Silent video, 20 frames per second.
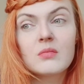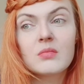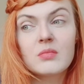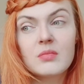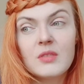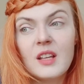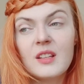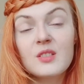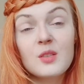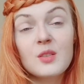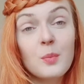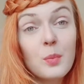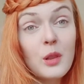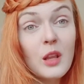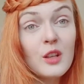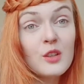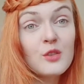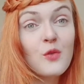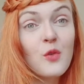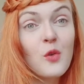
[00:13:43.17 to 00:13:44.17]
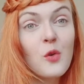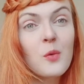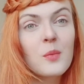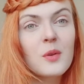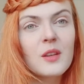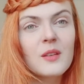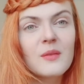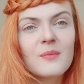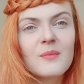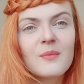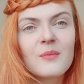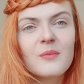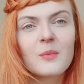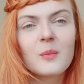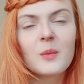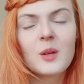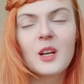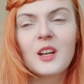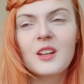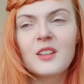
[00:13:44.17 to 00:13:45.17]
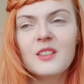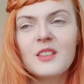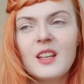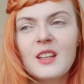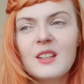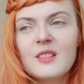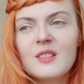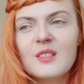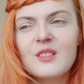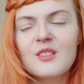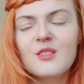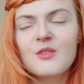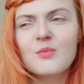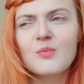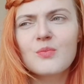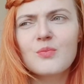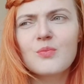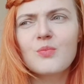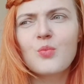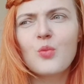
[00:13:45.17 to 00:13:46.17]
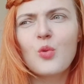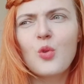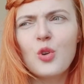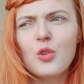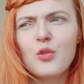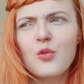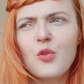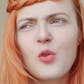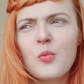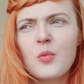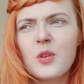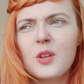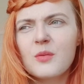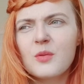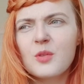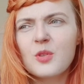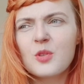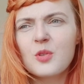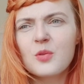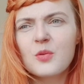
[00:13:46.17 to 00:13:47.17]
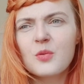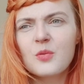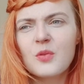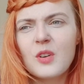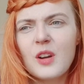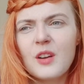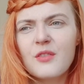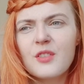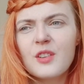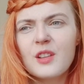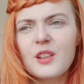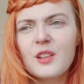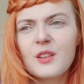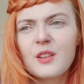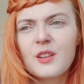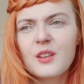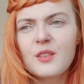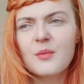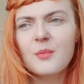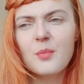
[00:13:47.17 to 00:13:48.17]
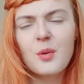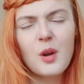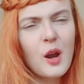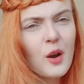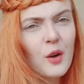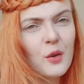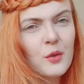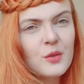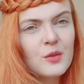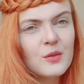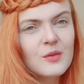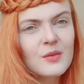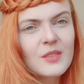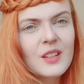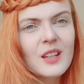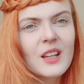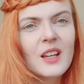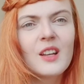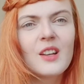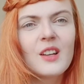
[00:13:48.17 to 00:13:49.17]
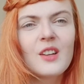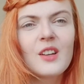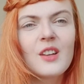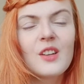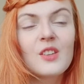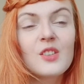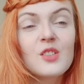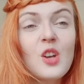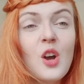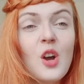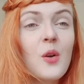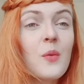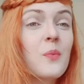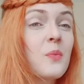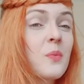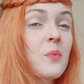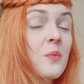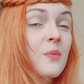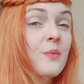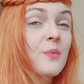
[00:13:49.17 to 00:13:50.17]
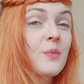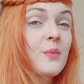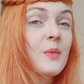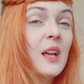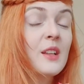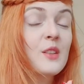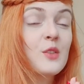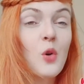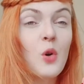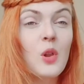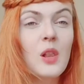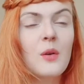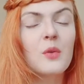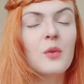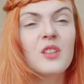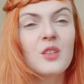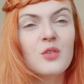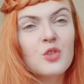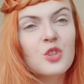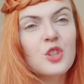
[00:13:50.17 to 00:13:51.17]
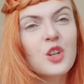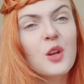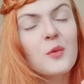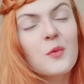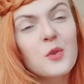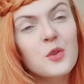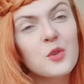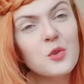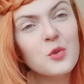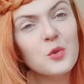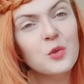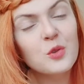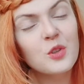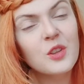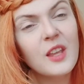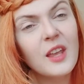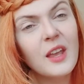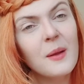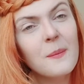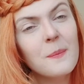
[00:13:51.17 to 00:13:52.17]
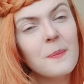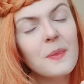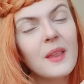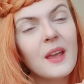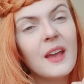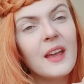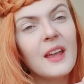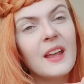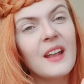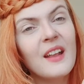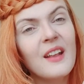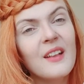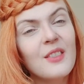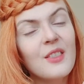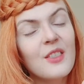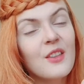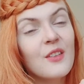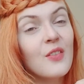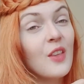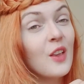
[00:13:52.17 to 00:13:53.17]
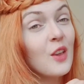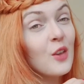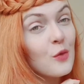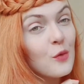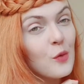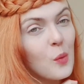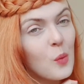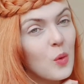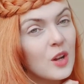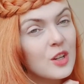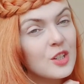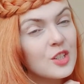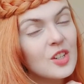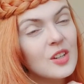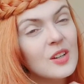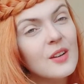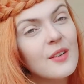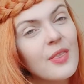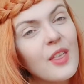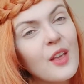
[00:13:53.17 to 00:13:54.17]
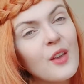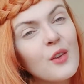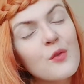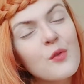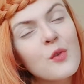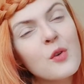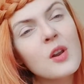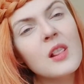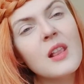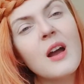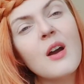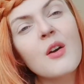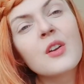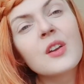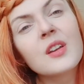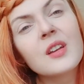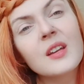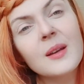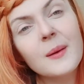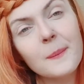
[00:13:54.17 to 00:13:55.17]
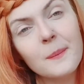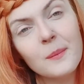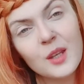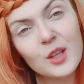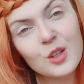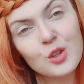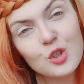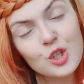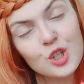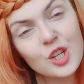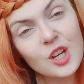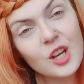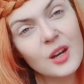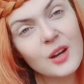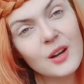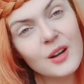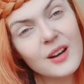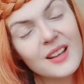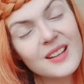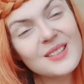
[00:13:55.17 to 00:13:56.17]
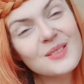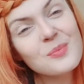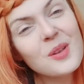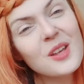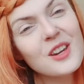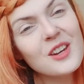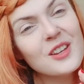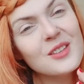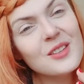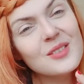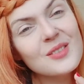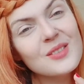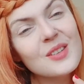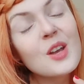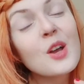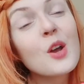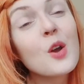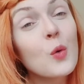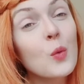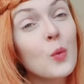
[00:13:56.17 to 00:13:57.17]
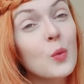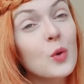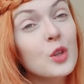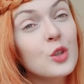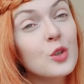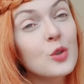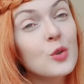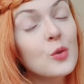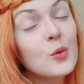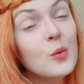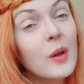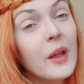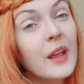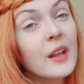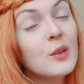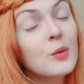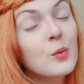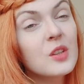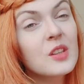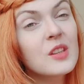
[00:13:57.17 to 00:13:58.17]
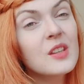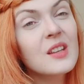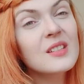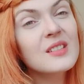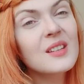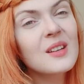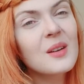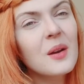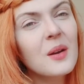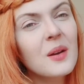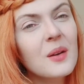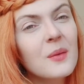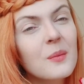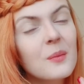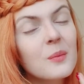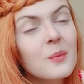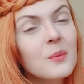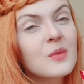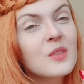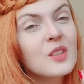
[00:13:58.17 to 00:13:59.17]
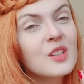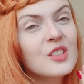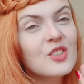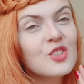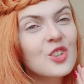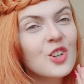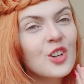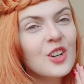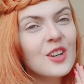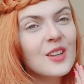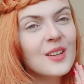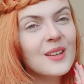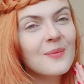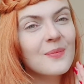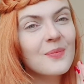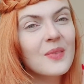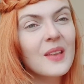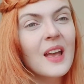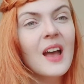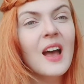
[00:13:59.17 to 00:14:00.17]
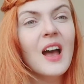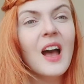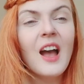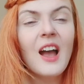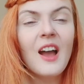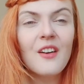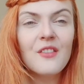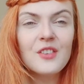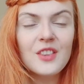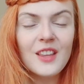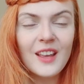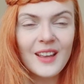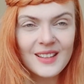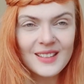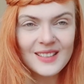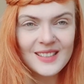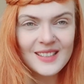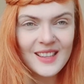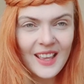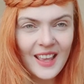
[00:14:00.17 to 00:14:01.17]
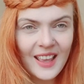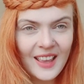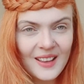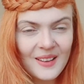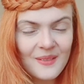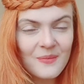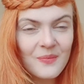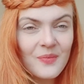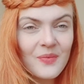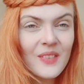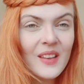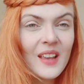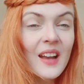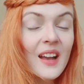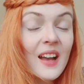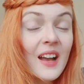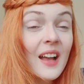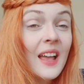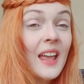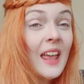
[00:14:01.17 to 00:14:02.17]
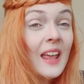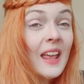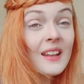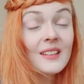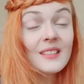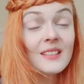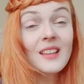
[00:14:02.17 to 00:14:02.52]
that's a plus for me. That's good for me, I feel proud. So that's all I wanted to share with you today, and thank you for watching. Thank you for allowing me to share experience with you and witnessing this journey. Have a nice day, and